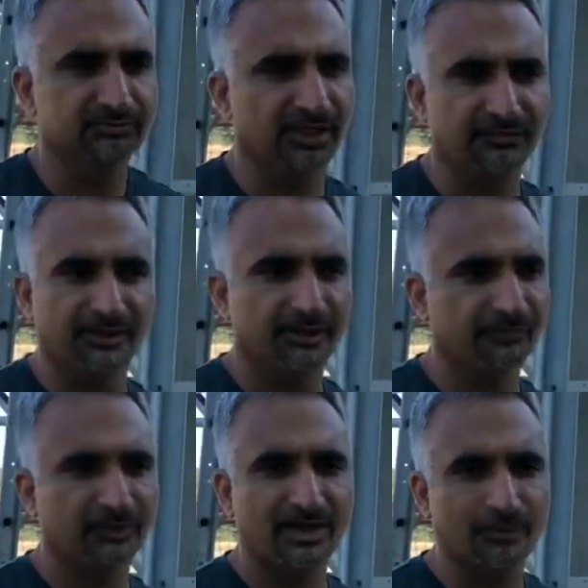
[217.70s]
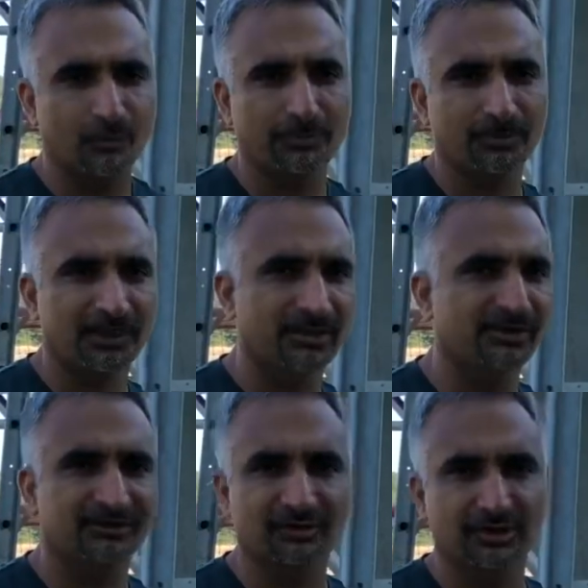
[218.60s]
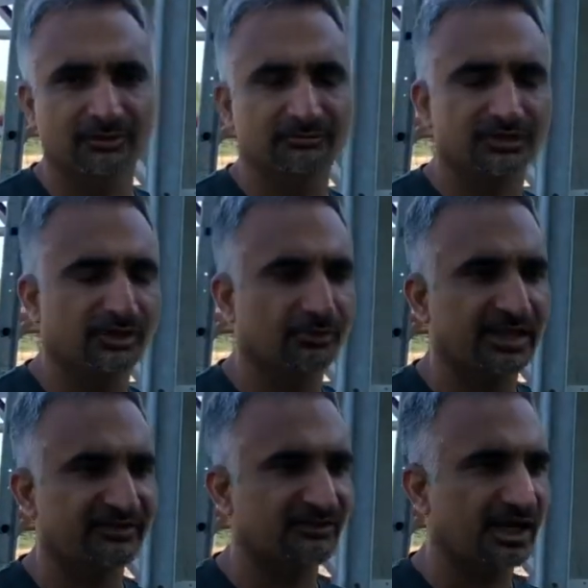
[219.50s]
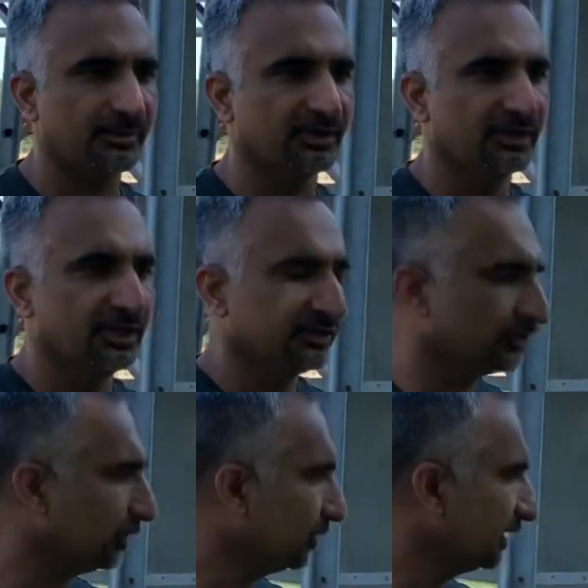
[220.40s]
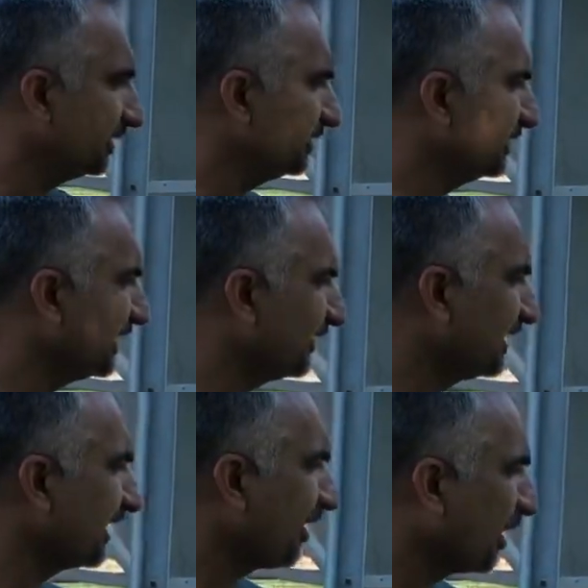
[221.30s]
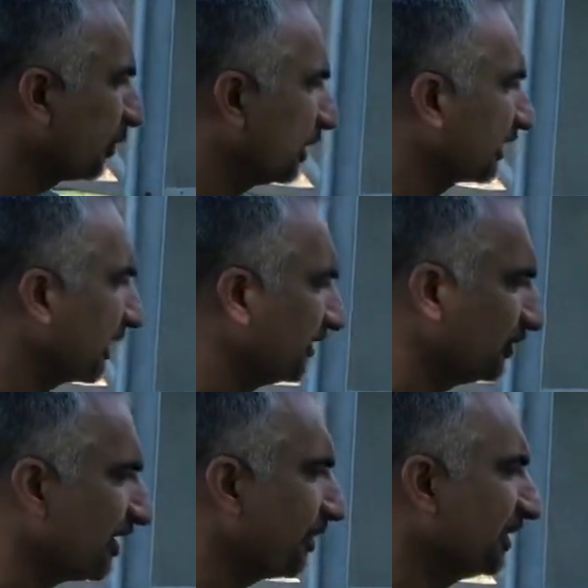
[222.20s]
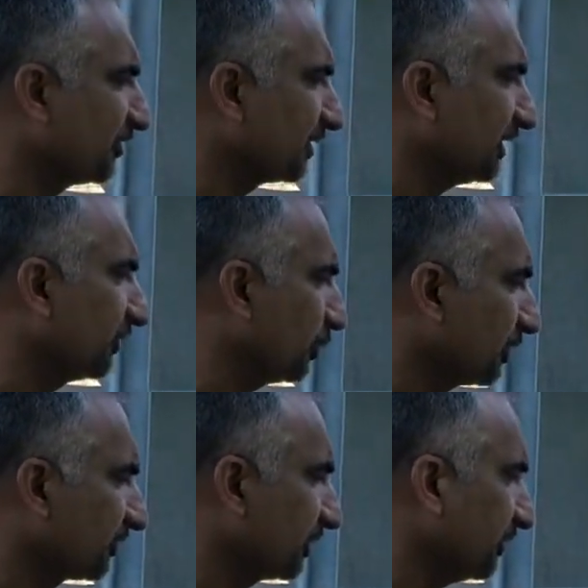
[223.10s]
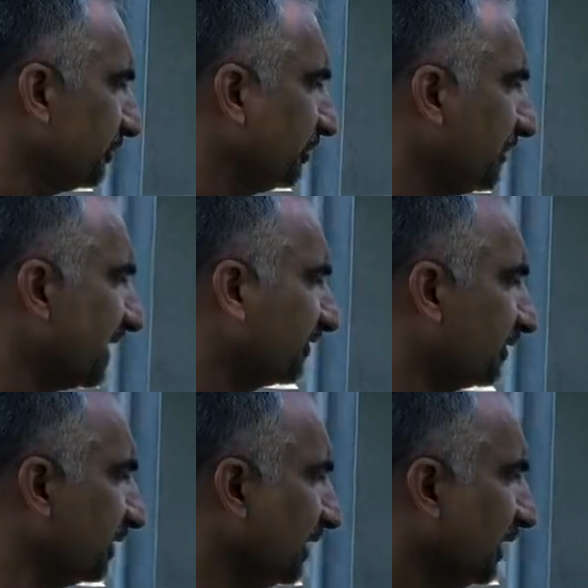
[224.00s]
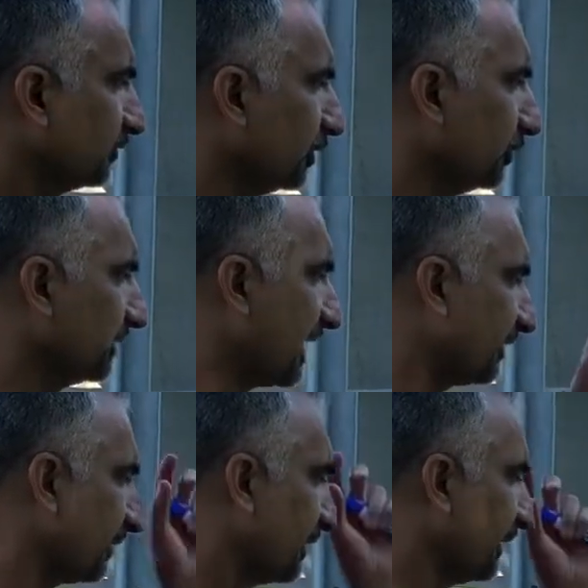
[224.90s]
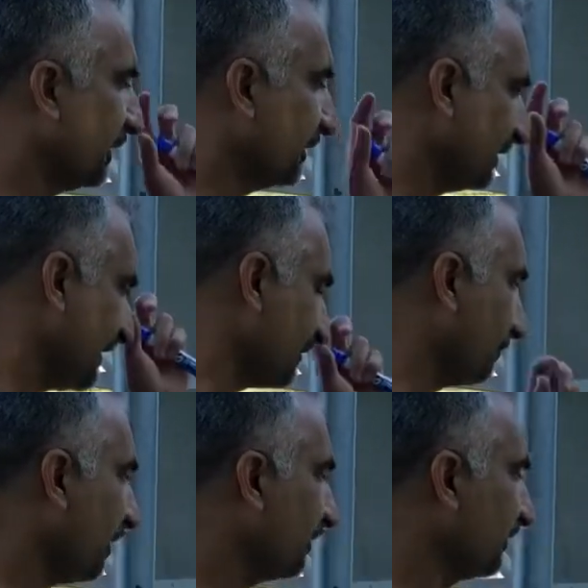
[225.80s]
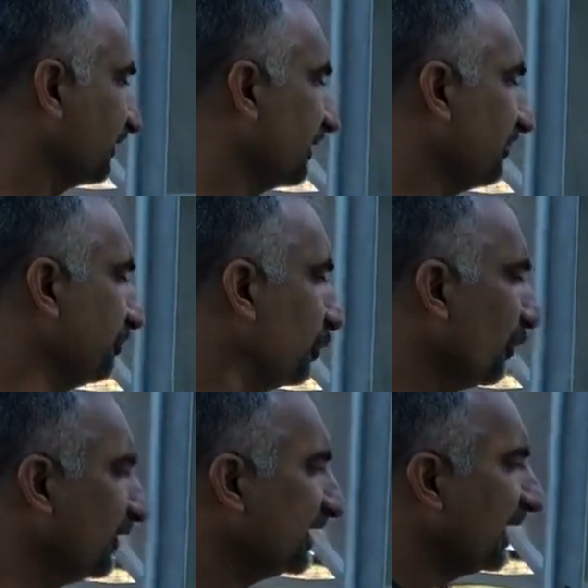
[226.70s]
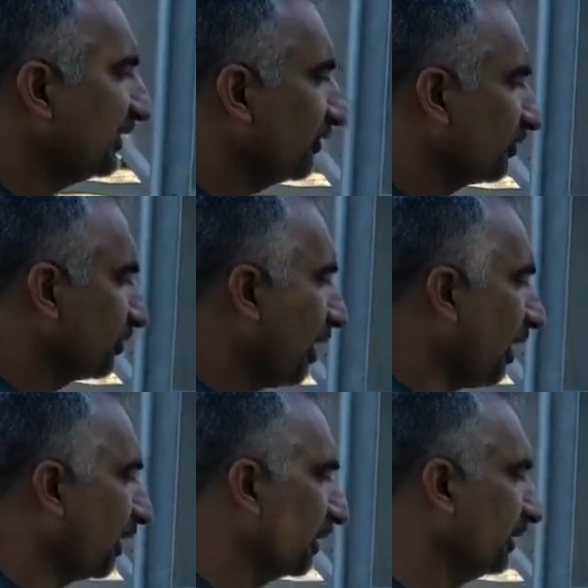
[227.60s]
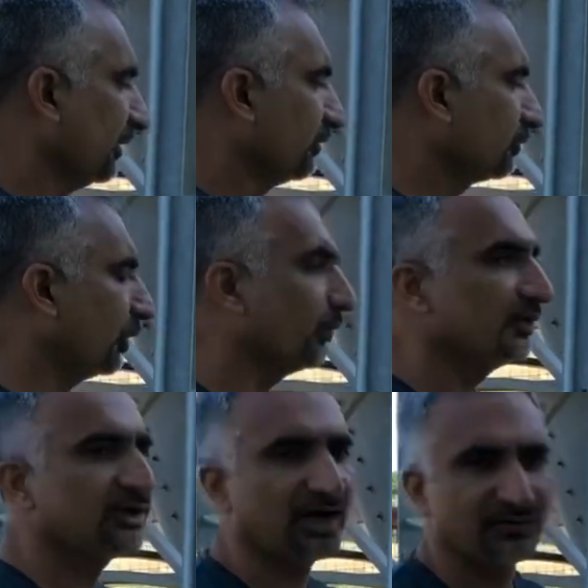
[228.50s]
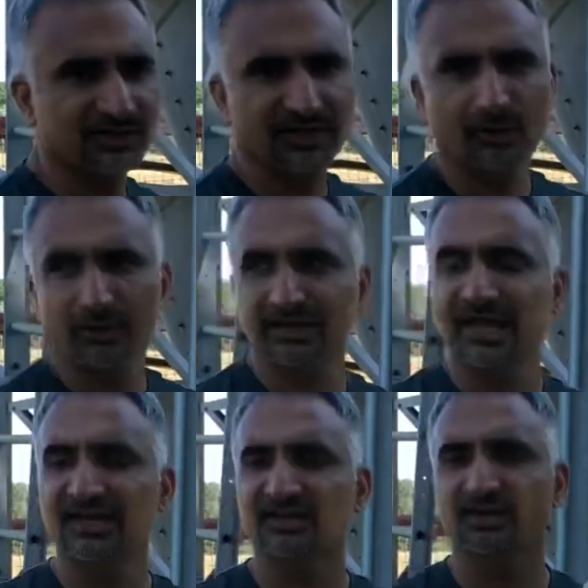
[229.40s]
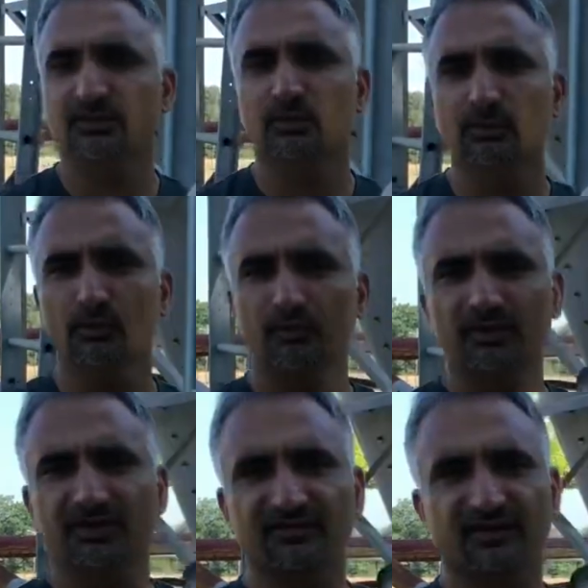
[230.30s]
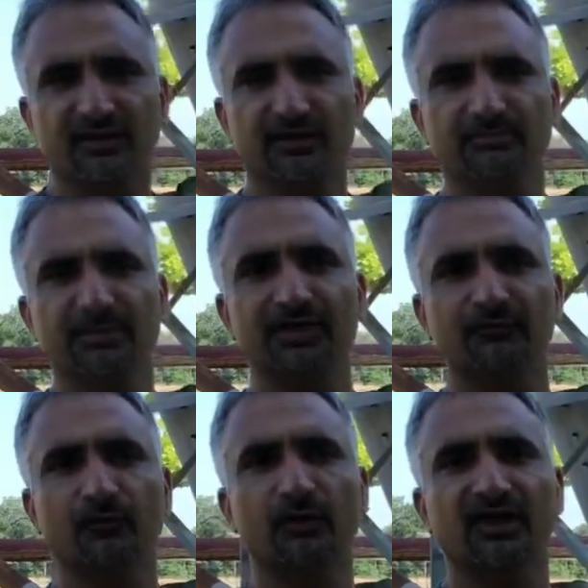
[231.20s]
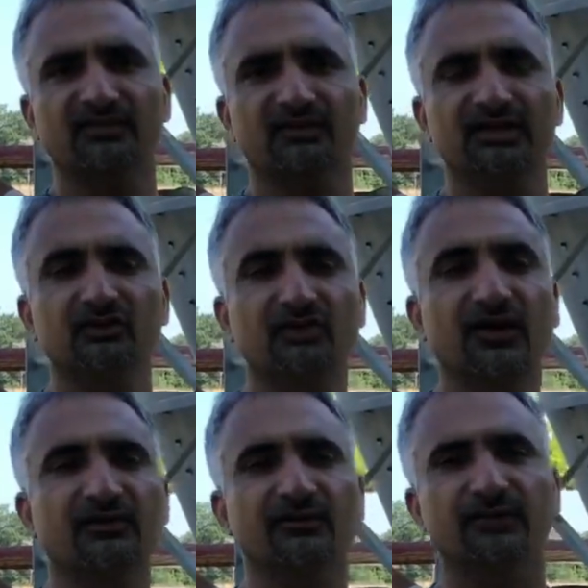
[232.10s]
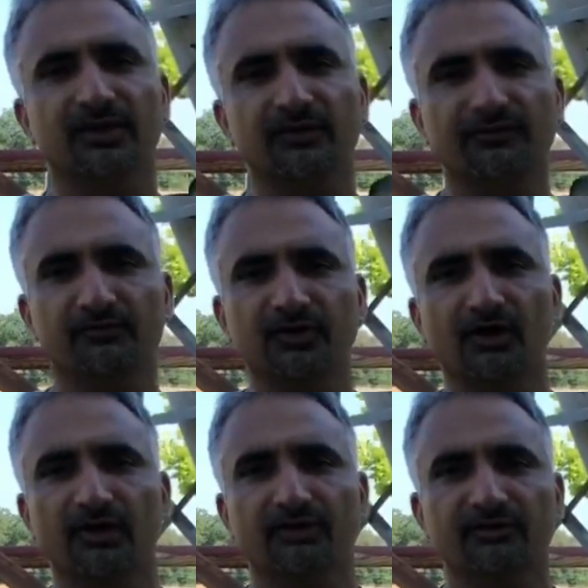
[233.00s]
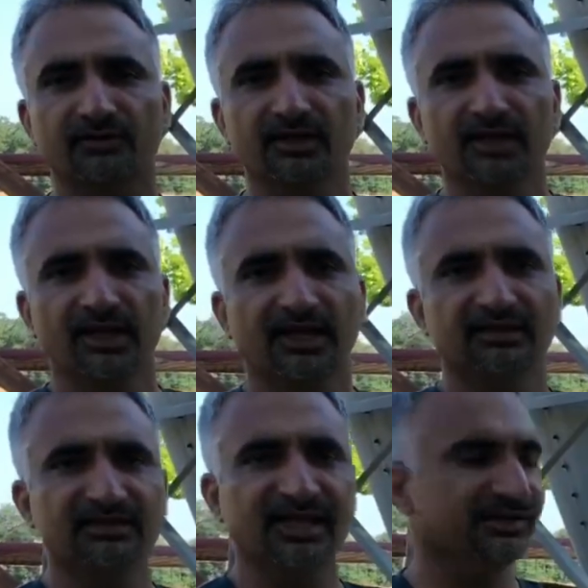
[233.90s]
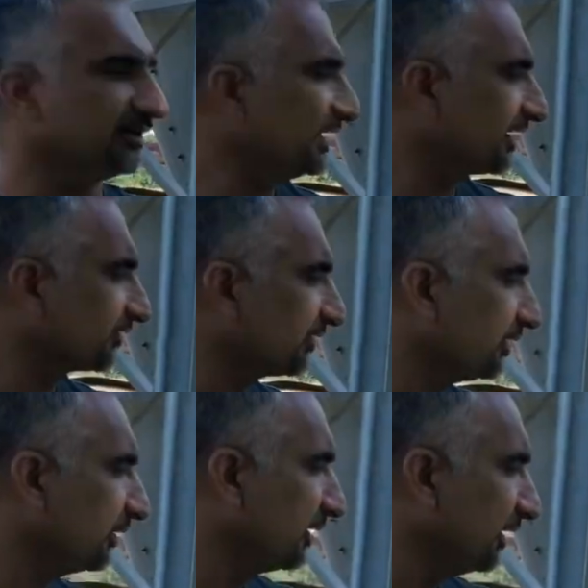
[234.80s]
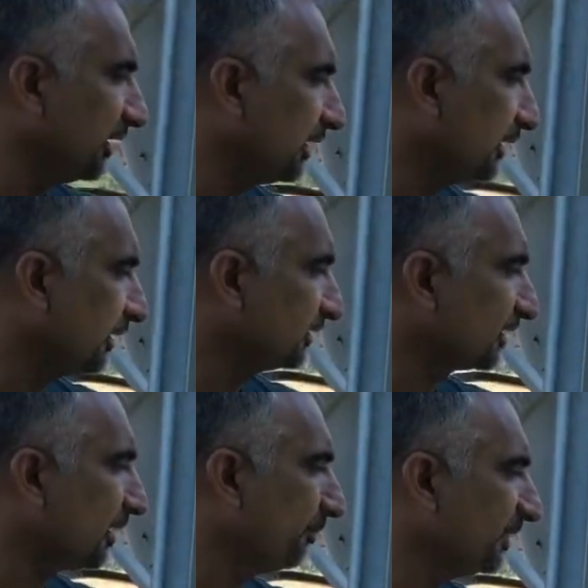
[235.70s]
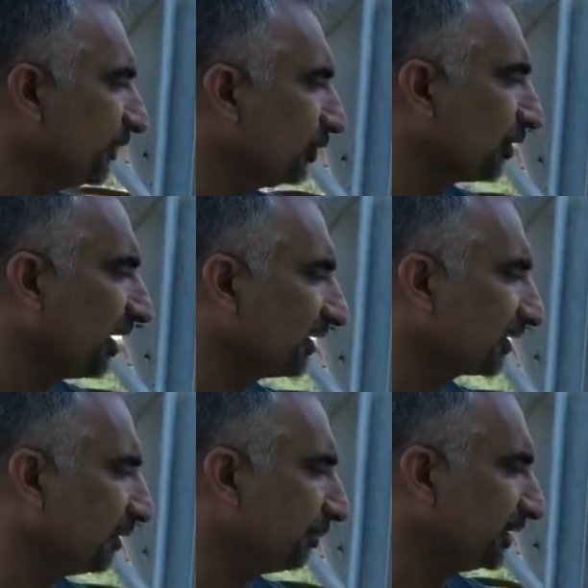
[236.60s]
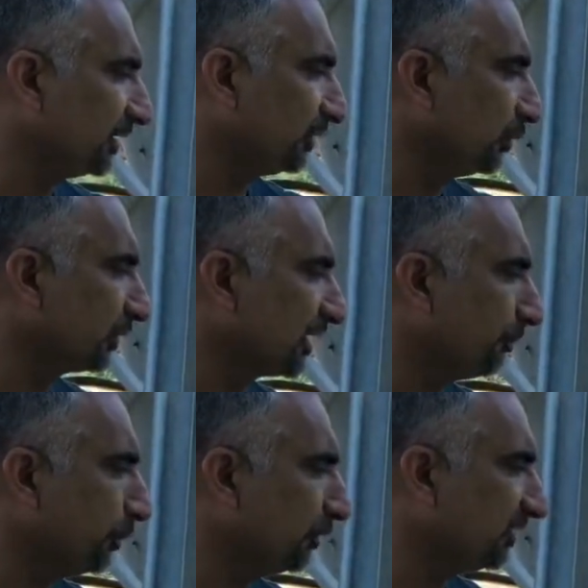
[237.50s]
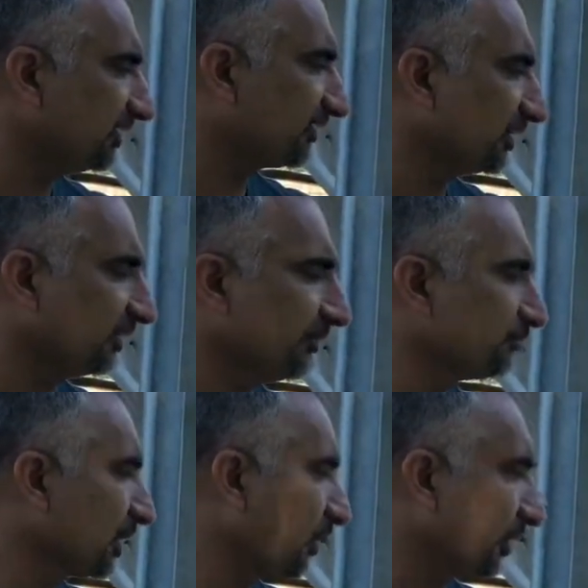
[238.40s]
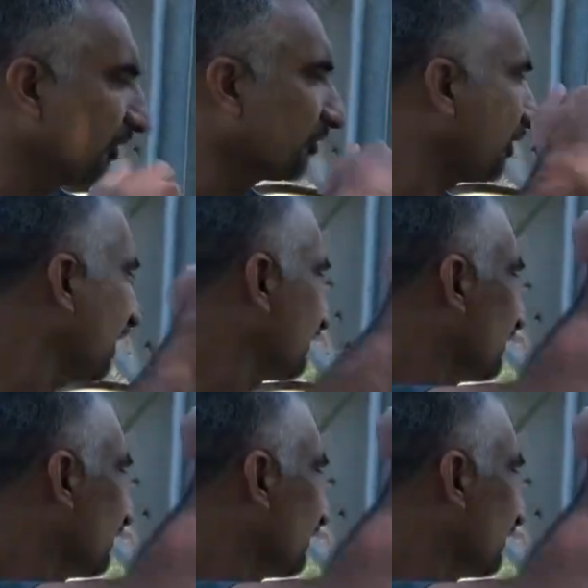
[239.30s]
if you have more people, I mean, it's gonna take you less time. So not that hard work. I mean, you have a mixer, it works best. So do that. Next part is move in and install. So we talked with the local guy here who moved this bin for us. He charged us $150. And then next, the company, we called the company who can put this or install